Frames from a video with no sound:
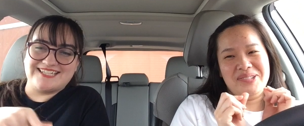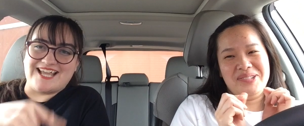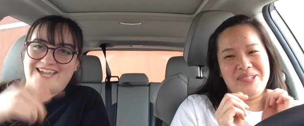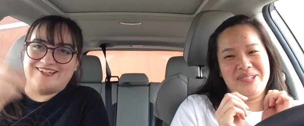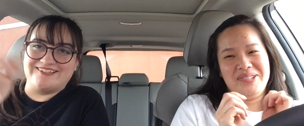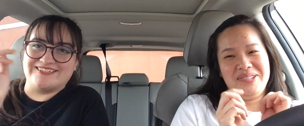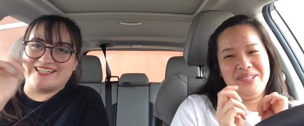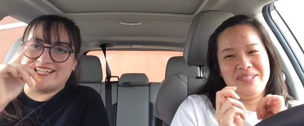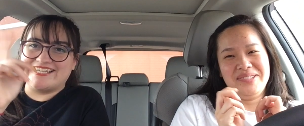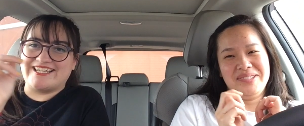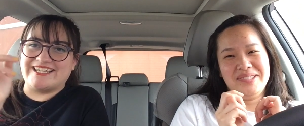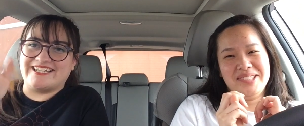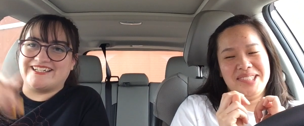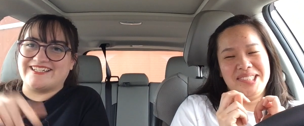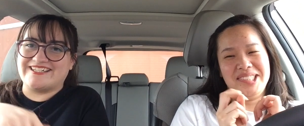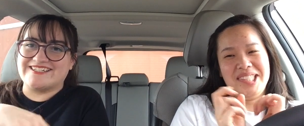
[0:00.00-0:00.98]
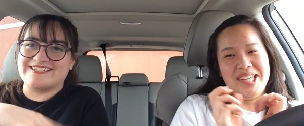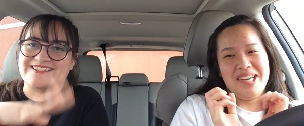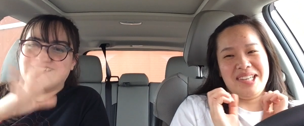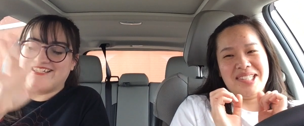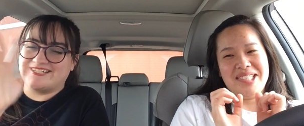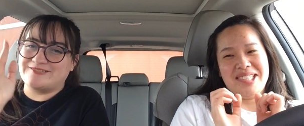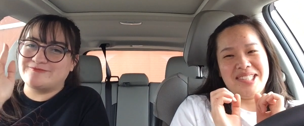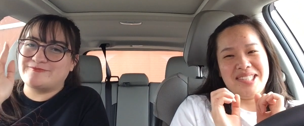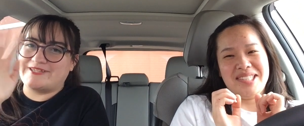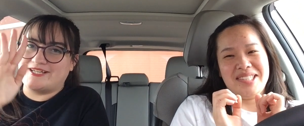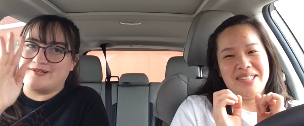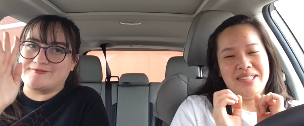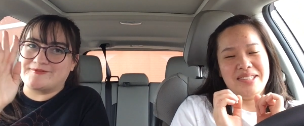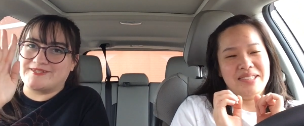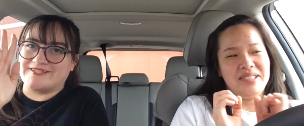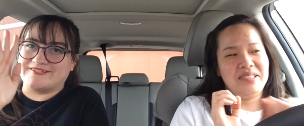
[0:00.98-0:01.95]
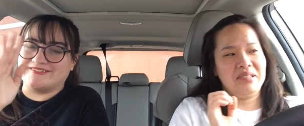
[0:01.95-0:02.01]
Speaker 1: I'll link it because yes. it'll be
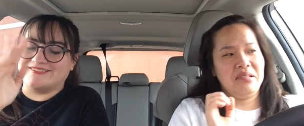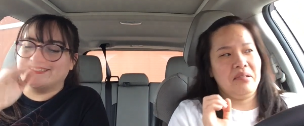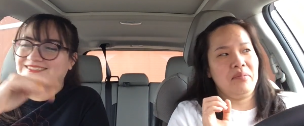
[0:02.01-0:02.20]
up soon.